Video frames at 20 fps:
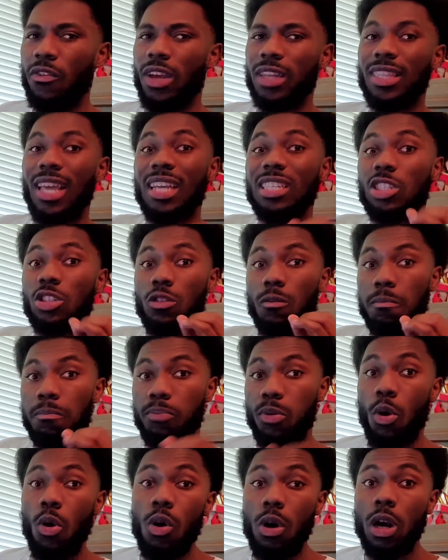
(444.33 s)
Like that's
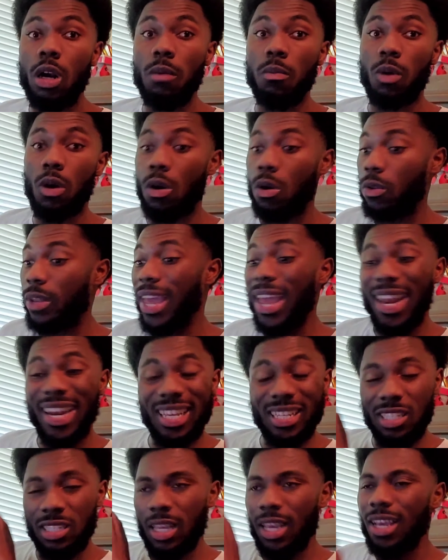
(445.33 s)
support, bro. That
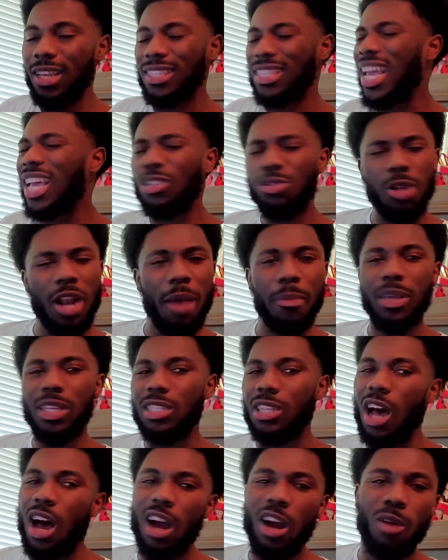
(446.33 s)
is that's what I be
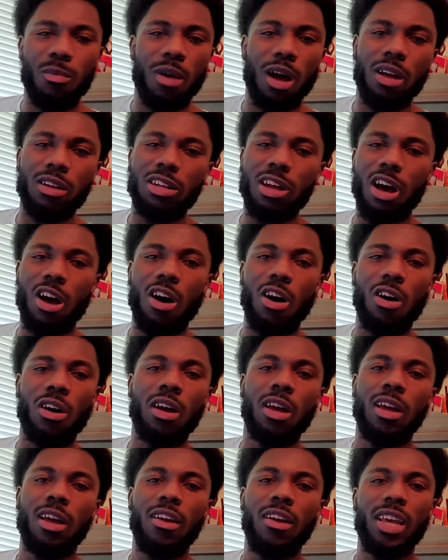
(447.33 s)
talking about, dog.